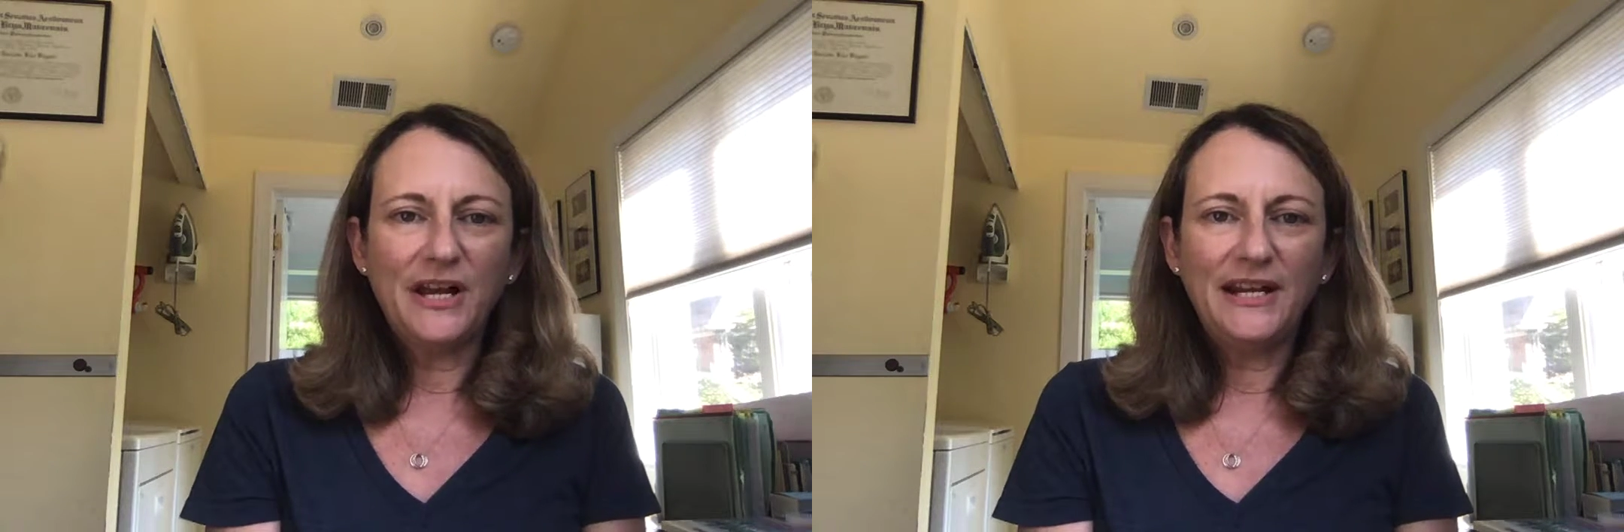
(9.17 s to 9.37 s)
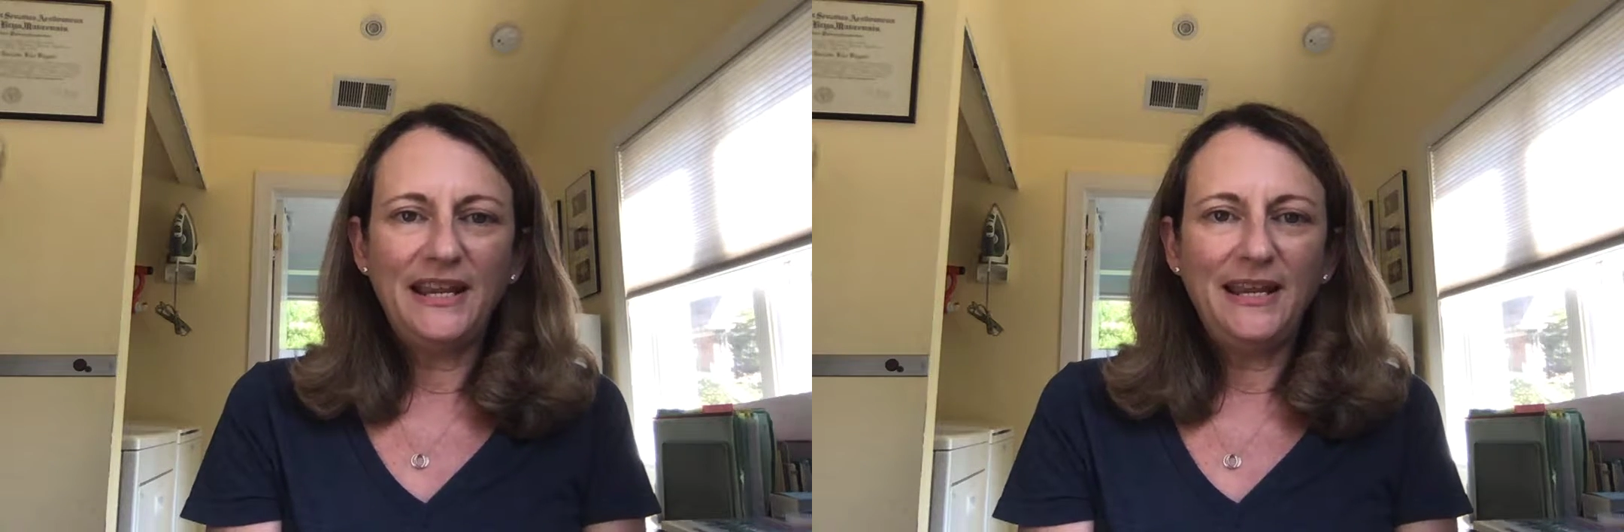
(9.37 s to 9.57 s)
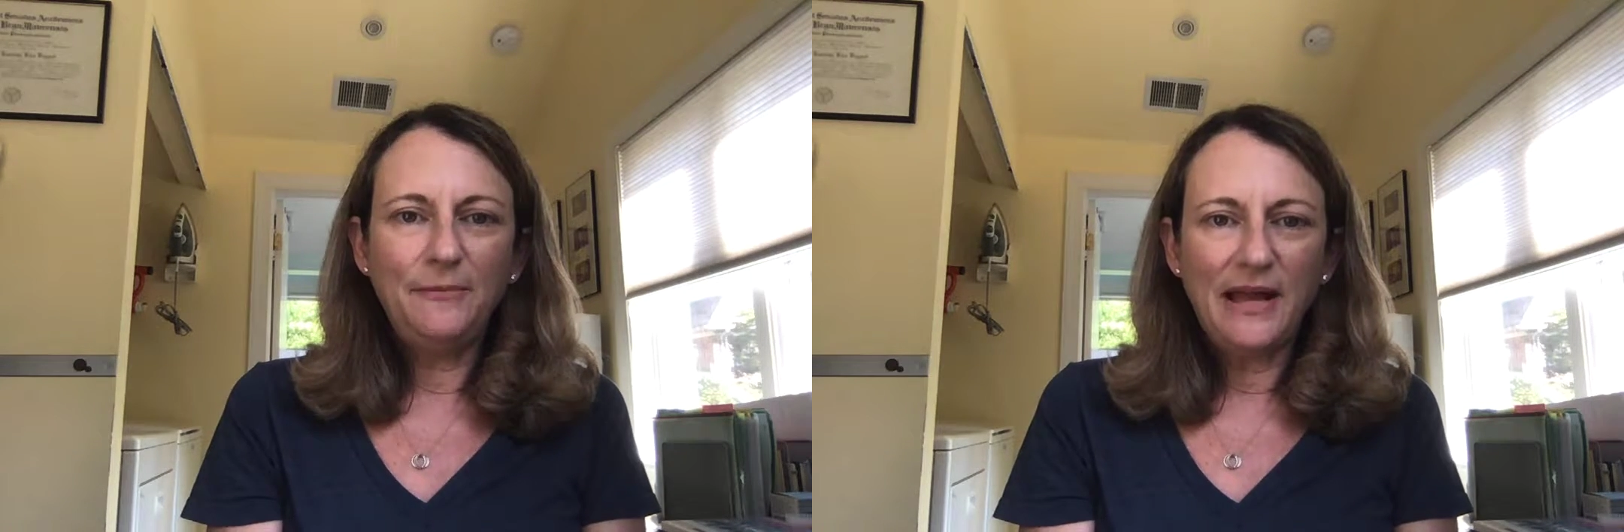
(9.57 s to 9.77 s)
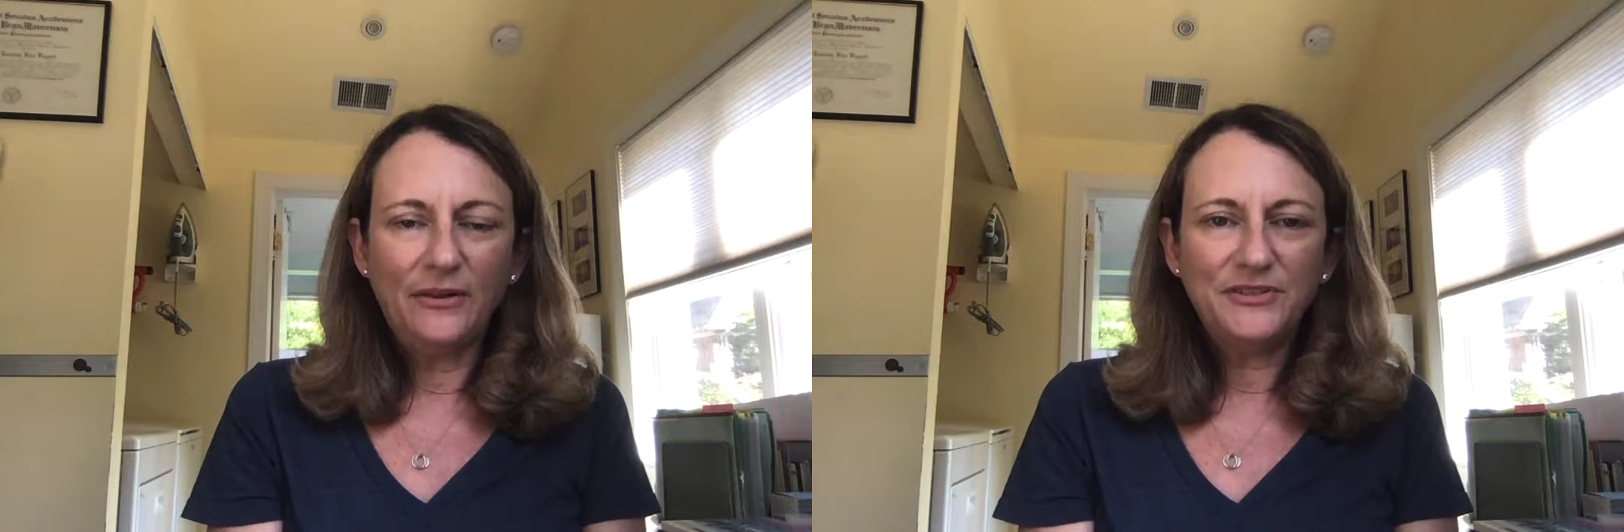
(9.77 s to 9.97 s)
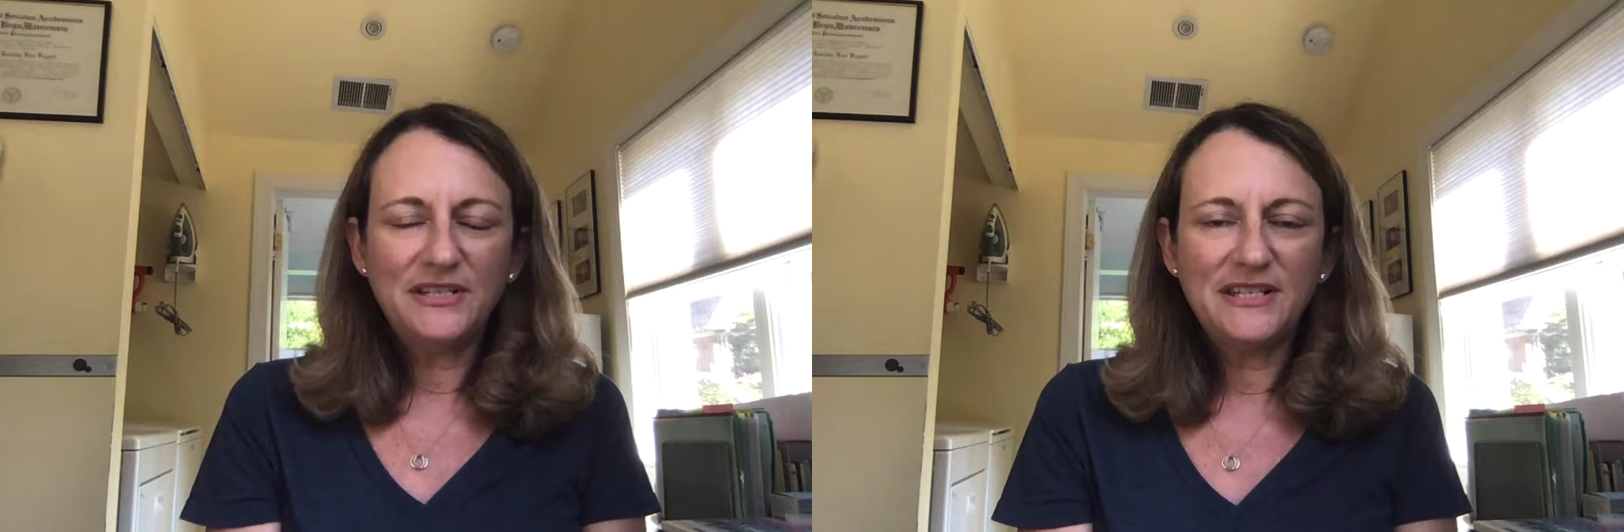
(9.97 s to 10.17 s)
on
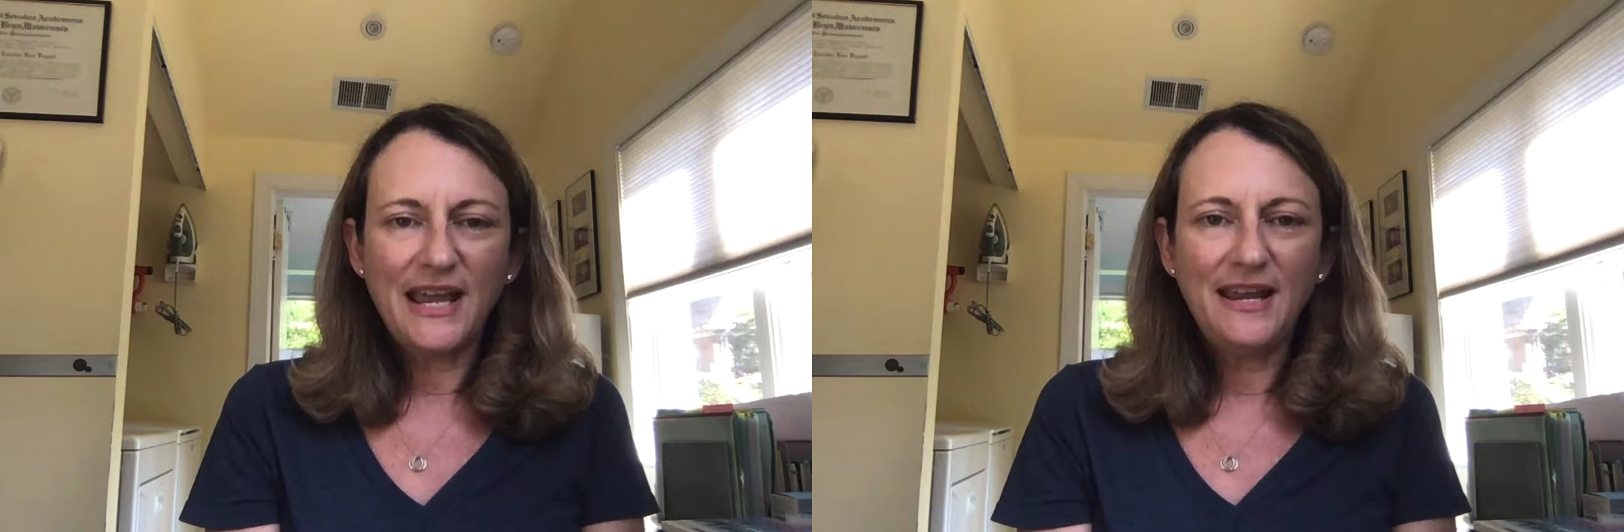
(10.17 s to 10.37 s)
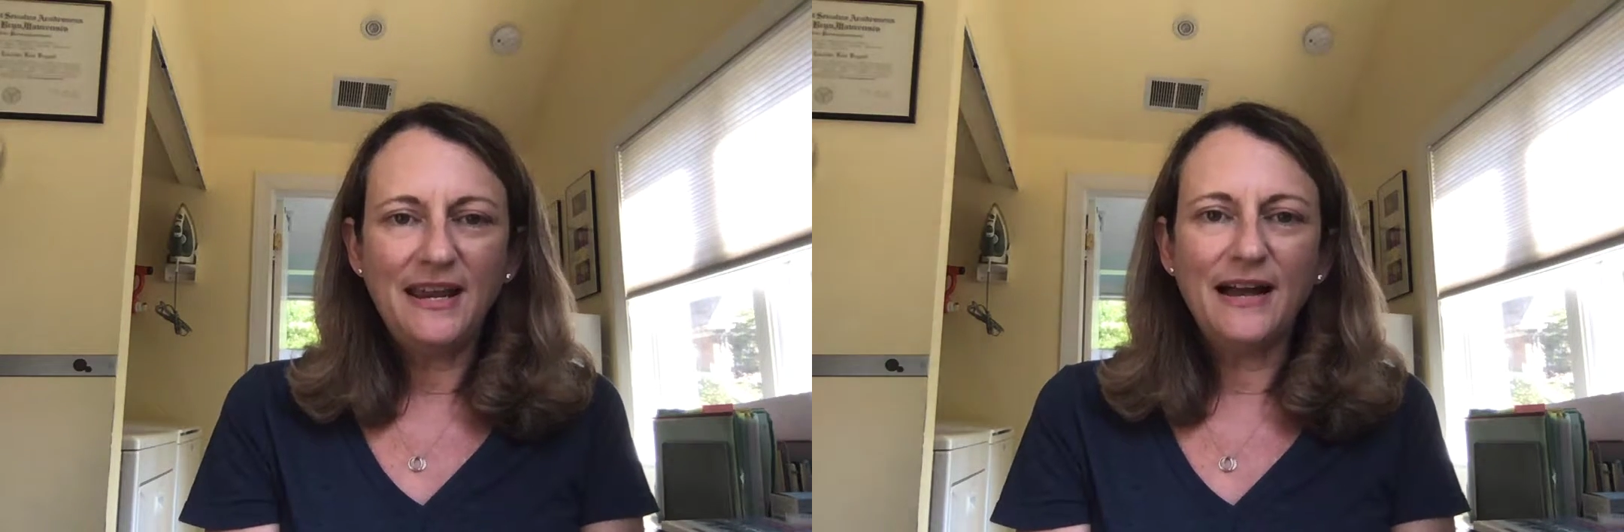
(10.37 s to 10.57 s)
email today.